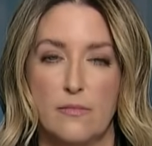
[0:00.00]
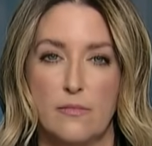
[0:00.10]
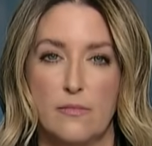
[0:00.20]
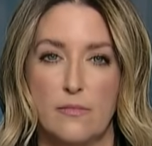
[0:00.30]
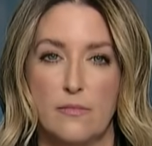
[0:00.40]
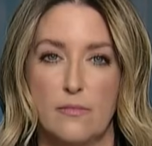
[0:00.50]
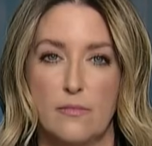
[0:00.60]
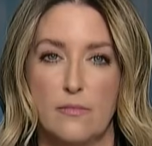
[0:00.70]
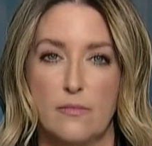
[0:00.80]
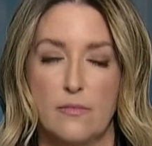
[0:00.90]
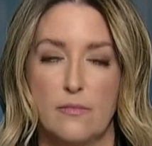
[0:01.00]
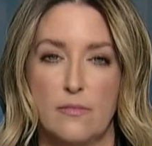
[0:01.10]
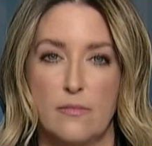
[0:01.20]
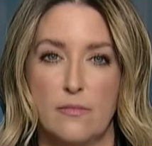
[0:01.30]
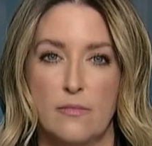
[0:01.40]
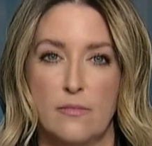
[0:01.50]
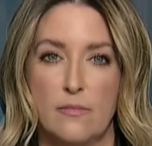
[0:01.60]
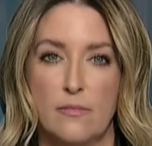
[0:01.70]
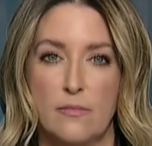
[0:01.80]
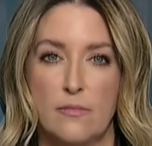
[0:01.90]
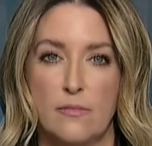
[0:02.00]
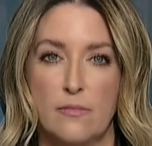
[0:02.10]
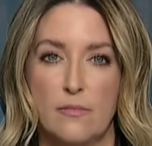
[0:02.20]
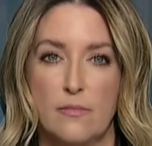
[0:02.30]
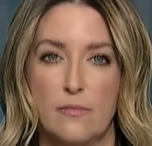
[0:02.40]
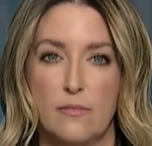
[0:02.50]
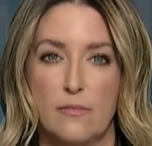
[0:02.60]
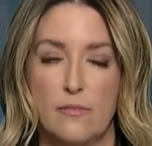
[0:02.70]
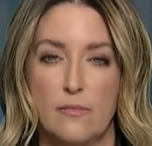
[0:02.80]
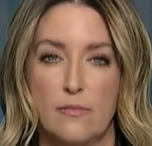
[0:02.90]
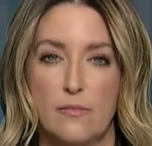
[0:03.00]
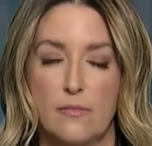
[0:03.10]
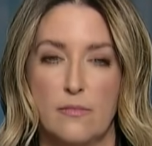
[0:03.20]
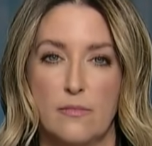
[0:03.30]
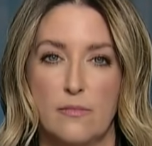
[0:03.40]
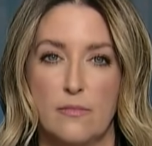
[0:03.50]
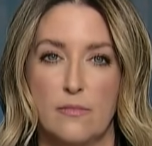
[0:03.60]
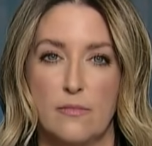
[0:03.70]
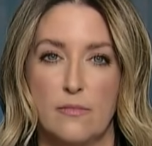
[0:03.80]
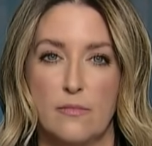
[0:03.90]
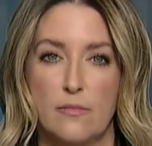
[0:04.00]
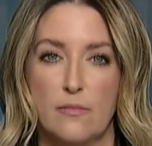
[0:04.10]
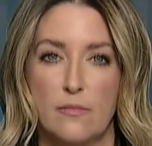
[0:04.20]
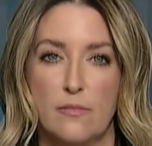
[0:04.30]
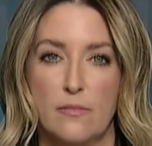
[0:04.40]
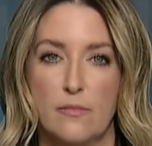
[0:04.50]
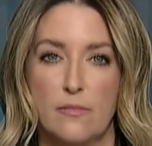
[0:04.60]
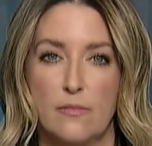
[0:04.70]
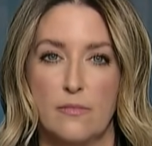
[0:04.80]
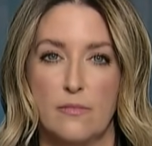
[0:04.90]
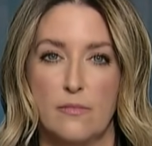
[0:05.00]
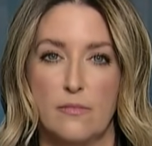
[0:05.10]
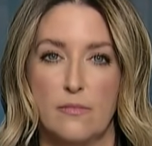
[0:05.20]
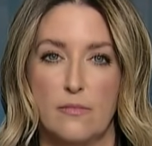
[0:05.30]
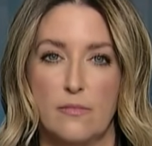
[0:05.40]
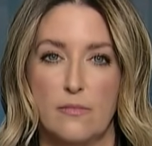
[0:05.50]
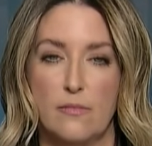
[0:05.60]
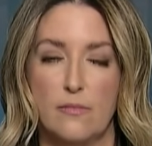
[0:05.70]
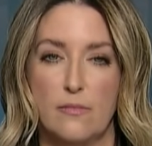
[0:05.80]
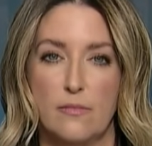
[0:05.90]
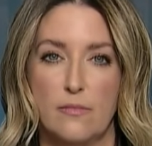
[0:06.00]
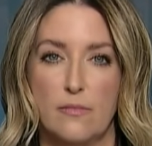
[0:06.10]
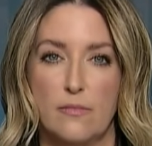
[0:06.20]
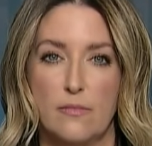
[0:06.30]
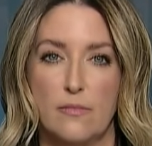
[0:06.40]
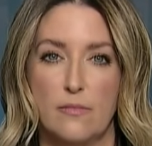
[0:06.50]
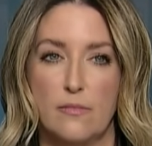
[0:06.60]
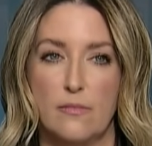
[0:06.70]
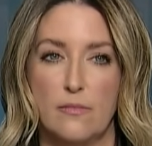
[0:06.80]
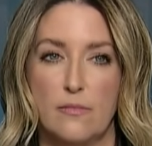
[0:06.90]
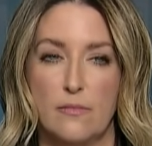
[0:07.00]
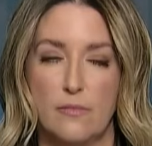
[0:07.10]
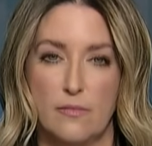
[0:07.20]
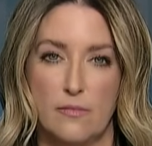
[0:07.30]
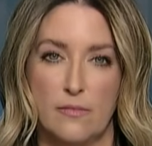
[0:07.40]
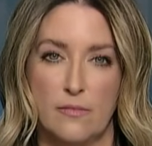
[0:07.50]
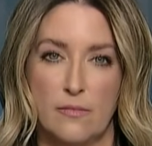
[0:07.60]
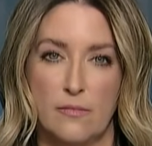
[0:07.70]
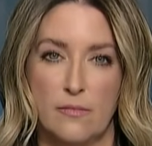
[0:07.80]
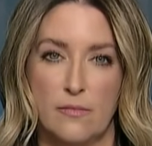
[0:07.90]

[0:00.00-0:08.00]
(silent)